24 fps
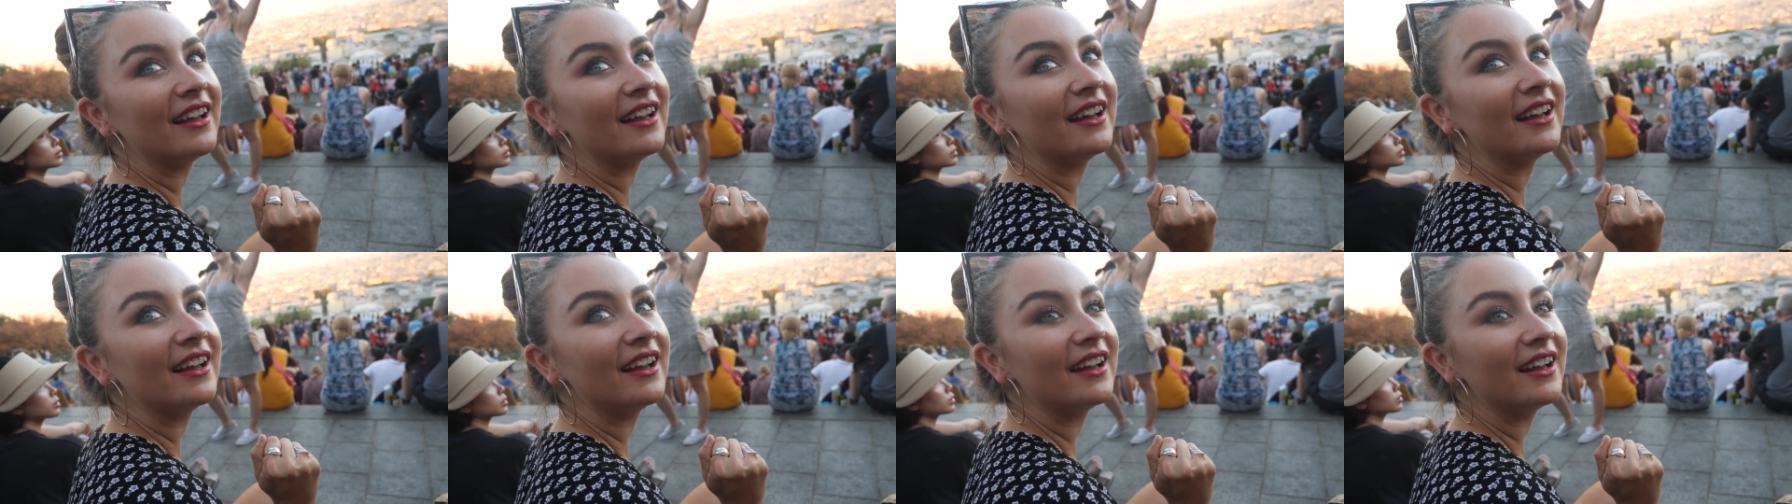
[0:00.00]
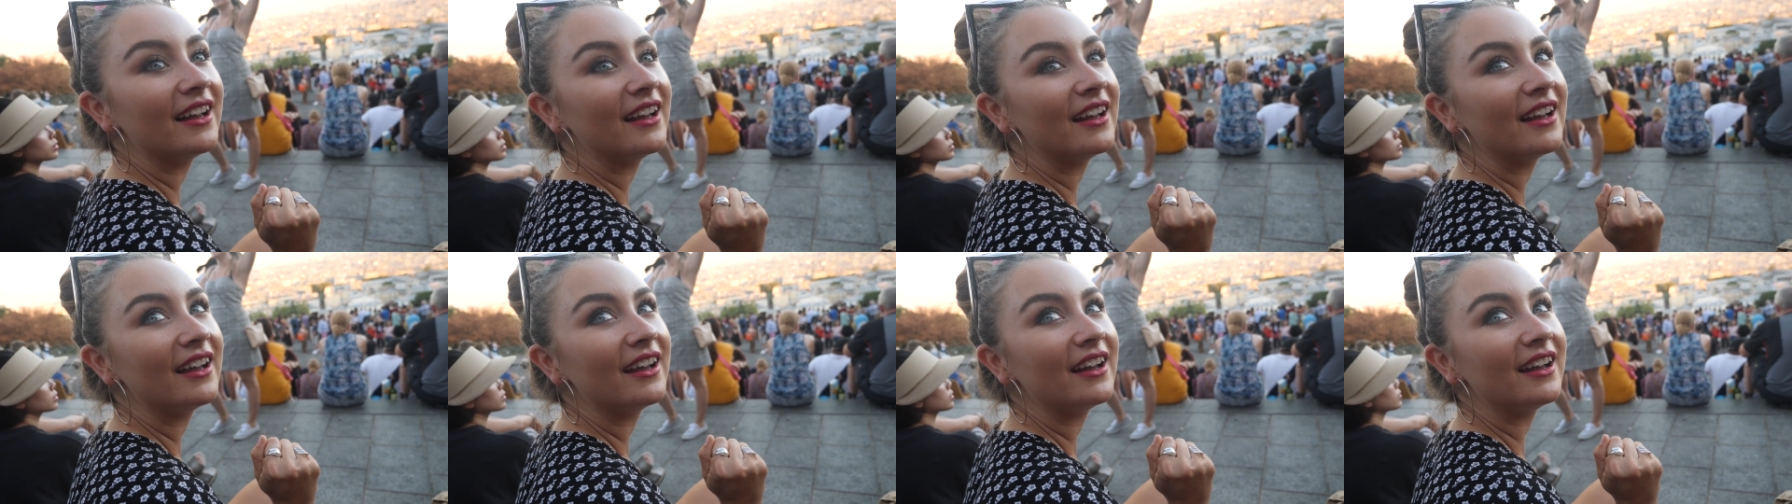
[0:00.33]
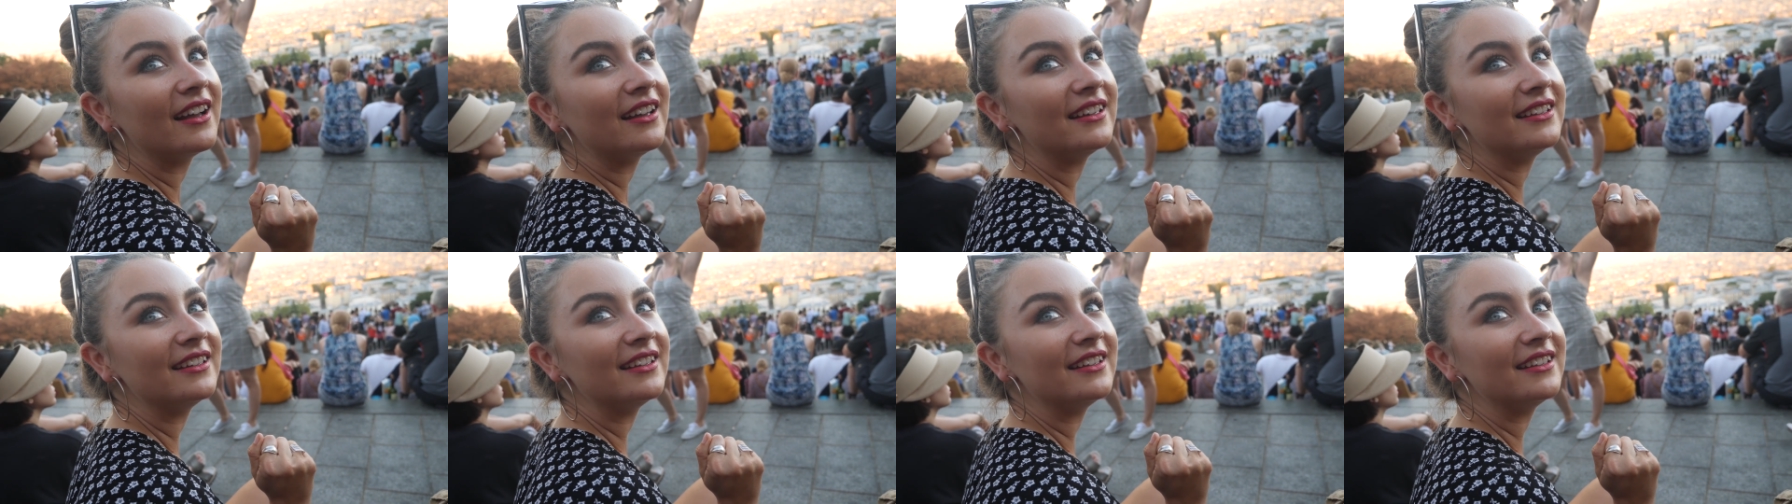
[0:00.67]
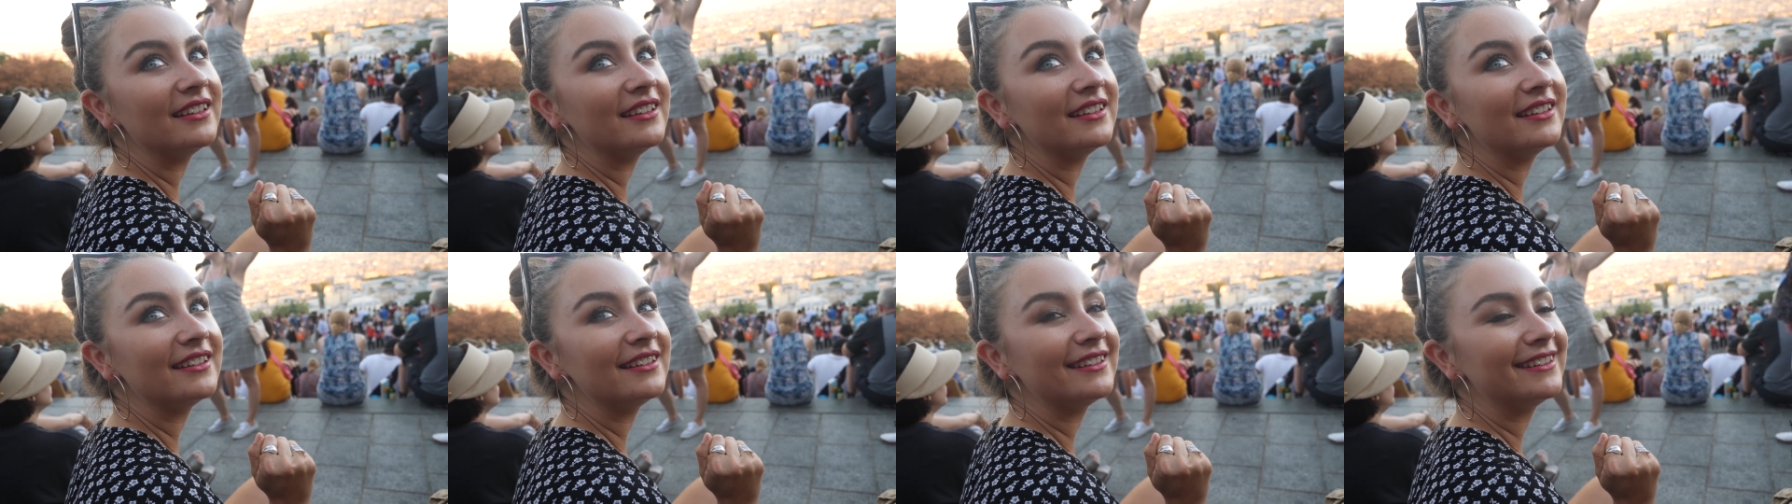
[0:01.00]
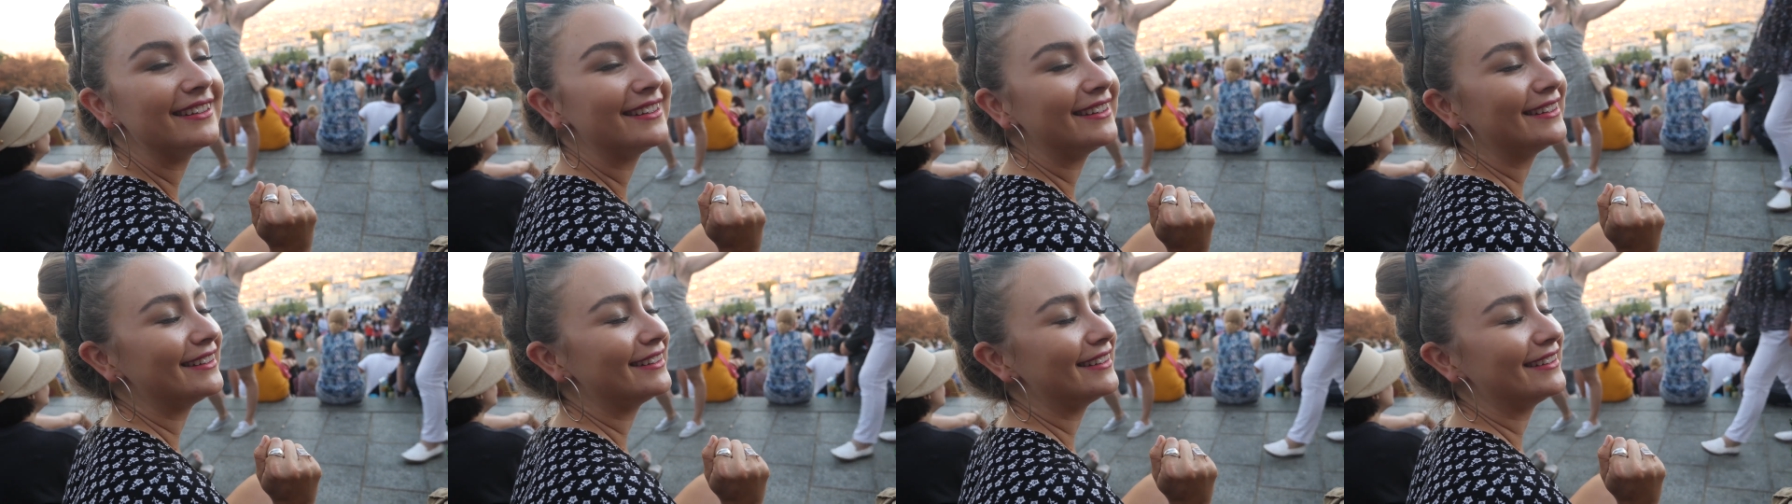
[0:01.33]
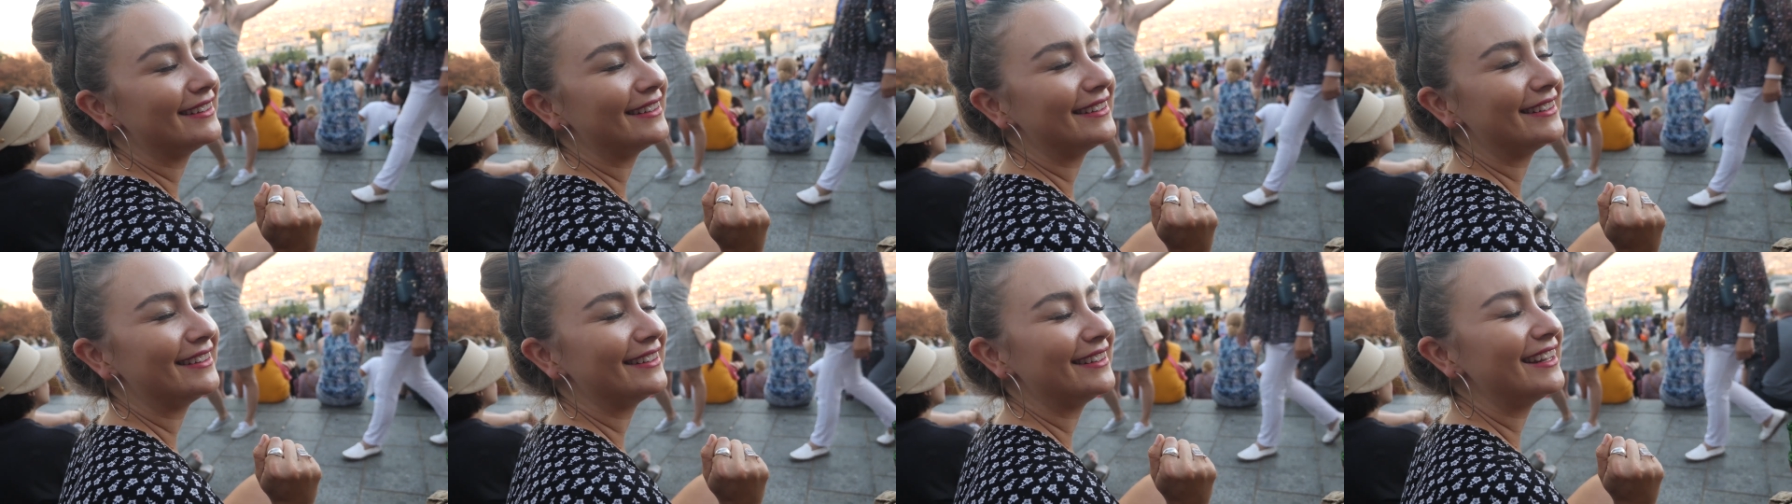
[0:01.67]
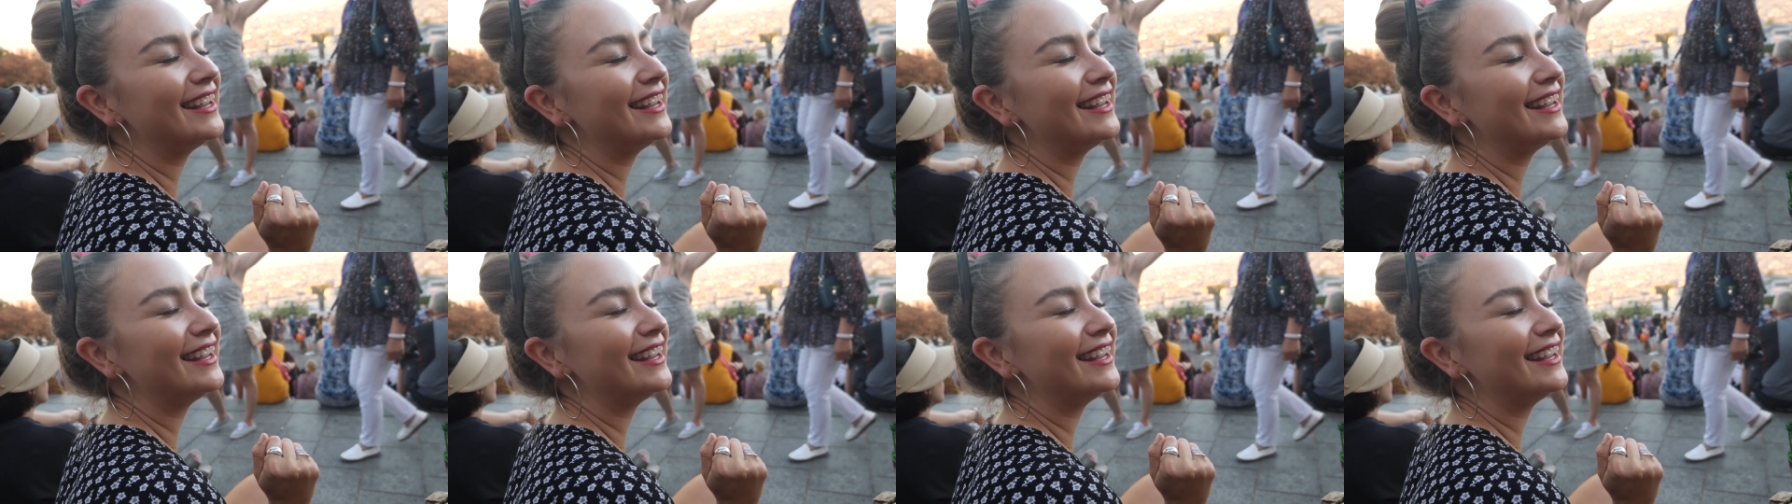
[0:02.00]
watch the vlog and no.